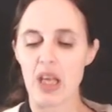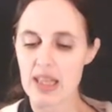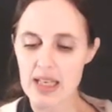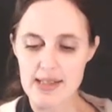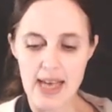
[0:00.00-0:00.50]

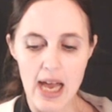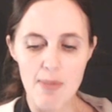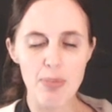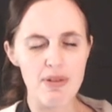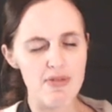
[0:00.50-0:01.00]
In the
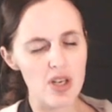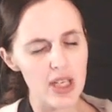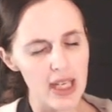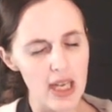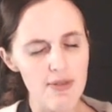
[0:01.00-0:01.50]
exam, be
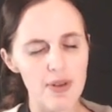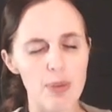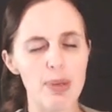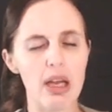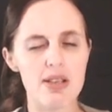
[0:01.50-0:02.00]
very careful
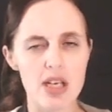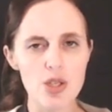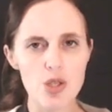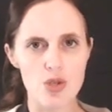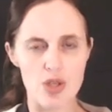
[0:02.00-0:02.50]
and pay
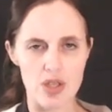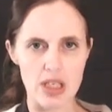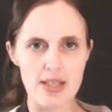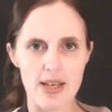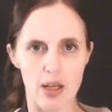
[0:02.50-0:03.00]
attention to the
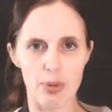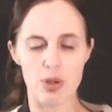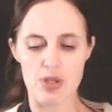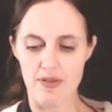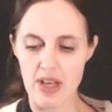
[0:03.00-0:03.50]
detail,
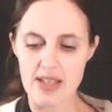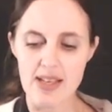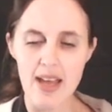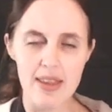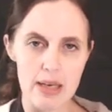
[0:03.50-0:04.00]
because if they
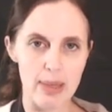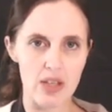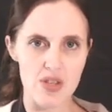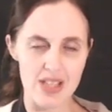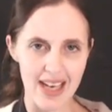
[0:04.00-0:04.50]
say the
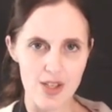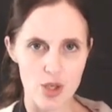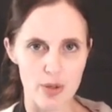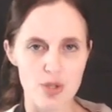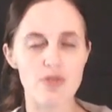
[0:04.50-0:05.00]
amount is
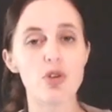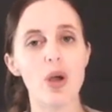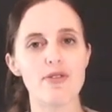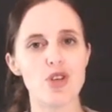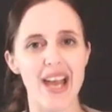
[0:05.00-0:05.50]
exclusive, you
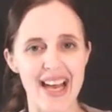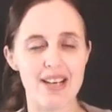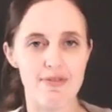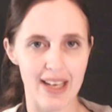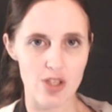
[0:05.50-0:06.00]
have to
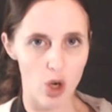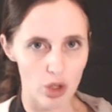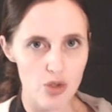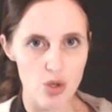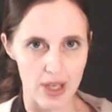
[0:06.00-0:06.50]
add VAT
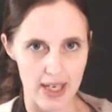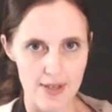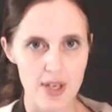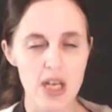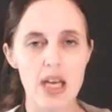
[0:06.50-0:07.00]
onto that.